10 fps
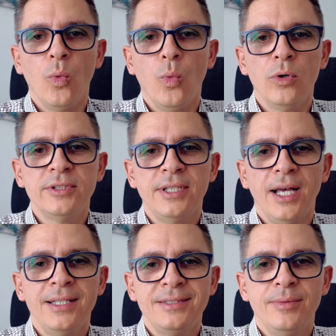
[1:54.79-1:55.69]
What's
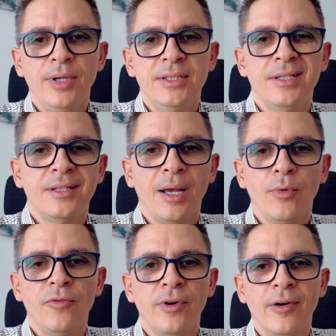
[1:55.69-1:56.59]
the estimated
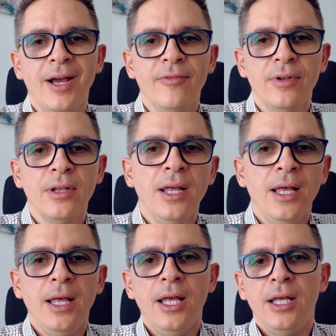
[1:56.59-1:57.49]
time of arrival
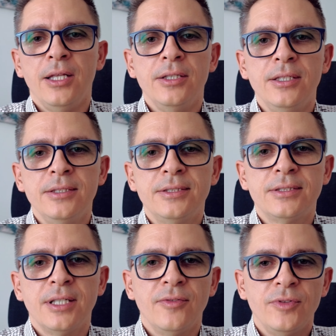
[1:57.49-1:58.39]
this
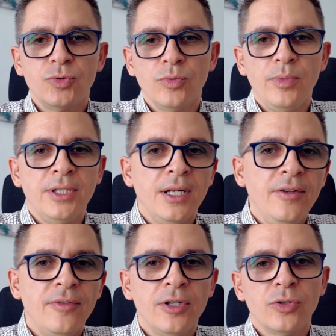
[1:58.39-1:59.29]
service would be
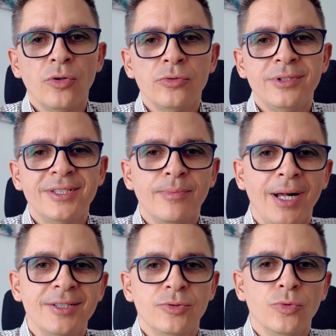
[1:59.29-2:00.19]
delivered or this
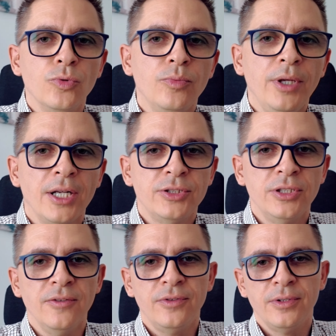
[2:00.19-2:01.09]
milestone would be
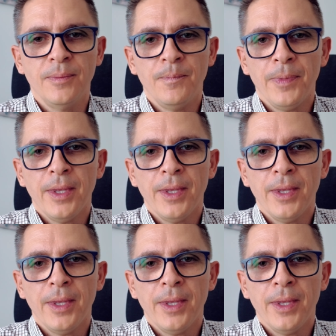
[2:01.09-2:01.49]
achieved?